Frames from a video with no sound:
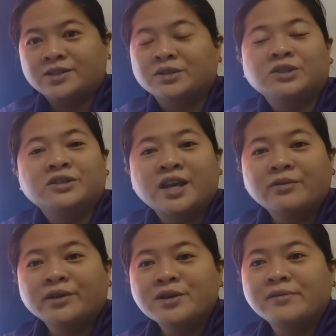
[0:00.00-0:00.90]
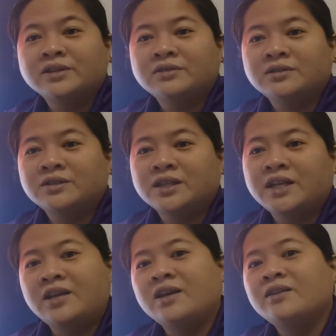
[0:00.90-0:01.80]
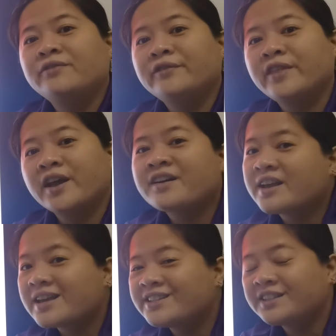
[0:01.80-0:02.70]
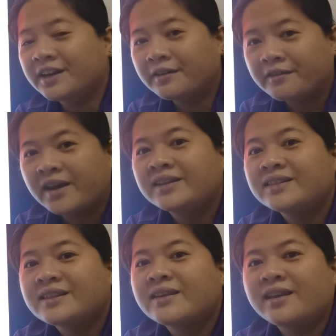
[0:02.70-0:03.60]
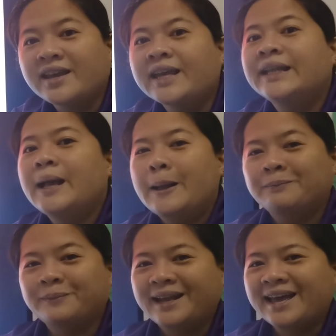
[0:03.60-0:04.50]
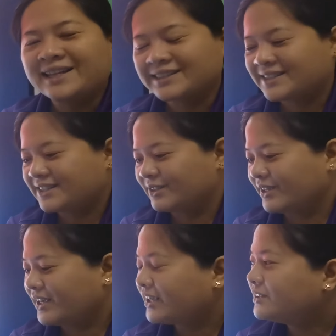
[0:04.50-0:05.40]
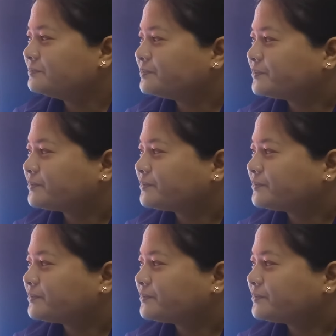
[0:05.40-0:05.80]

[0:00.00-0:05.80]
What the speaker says: So today we're going to study if there is heredity in plants, okay?